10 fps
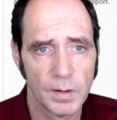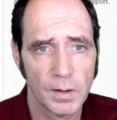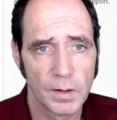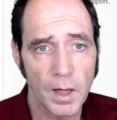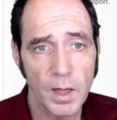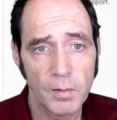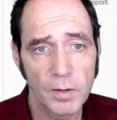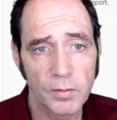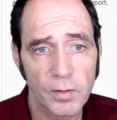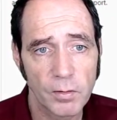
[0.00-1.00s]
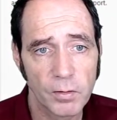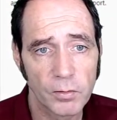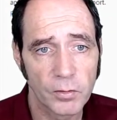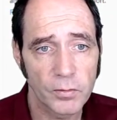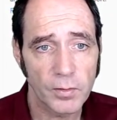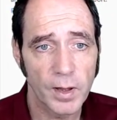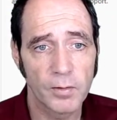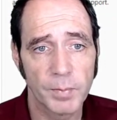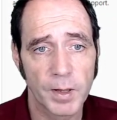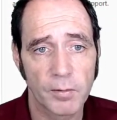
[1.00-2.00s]
Okay, here we can see that the resource has
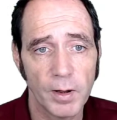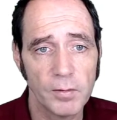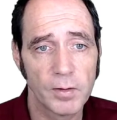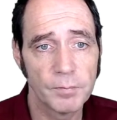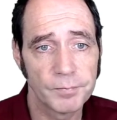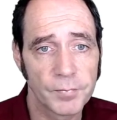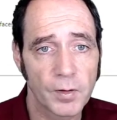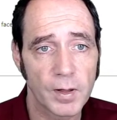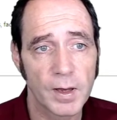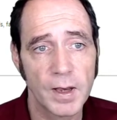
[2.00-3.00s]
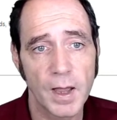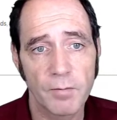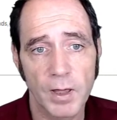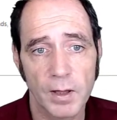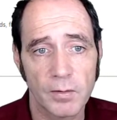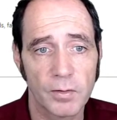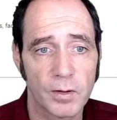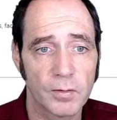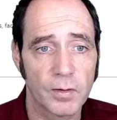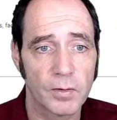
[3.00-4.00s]
been created, so I can navigate to
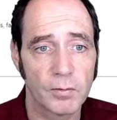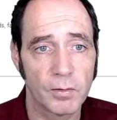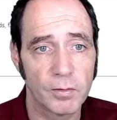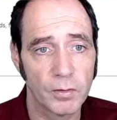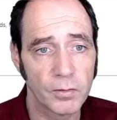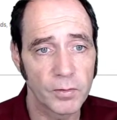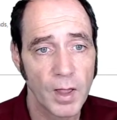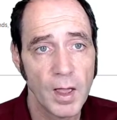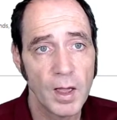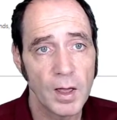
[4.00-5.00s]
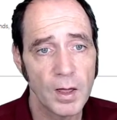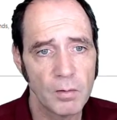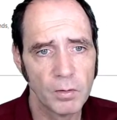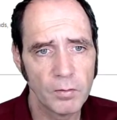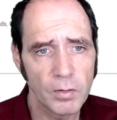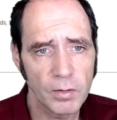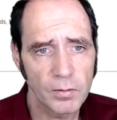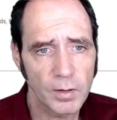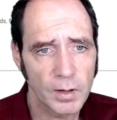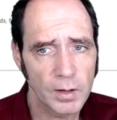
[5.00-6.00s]
this resource. One of the things
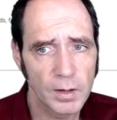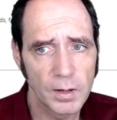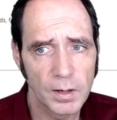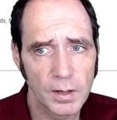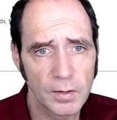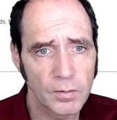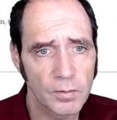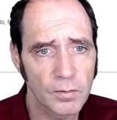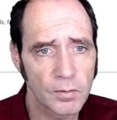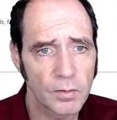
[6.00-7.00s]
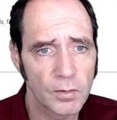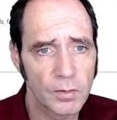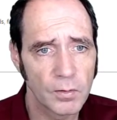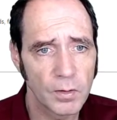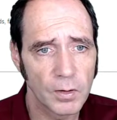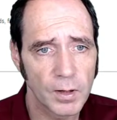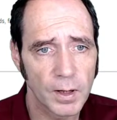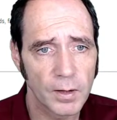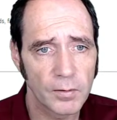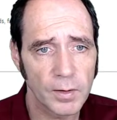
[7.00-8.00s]
I'm going to need to look
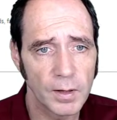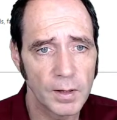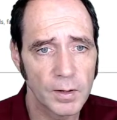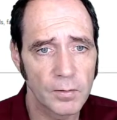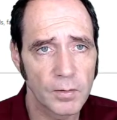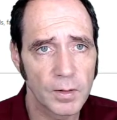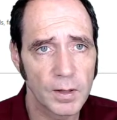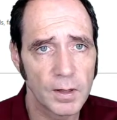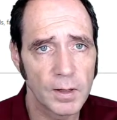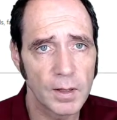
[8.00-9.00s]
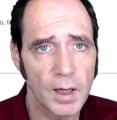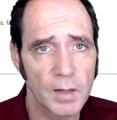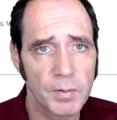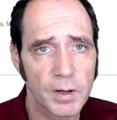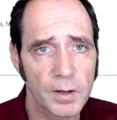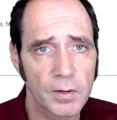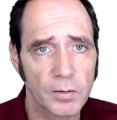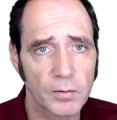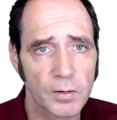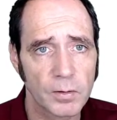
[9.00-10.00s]
at is the API
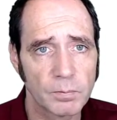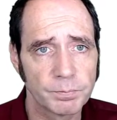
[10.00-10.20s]
console.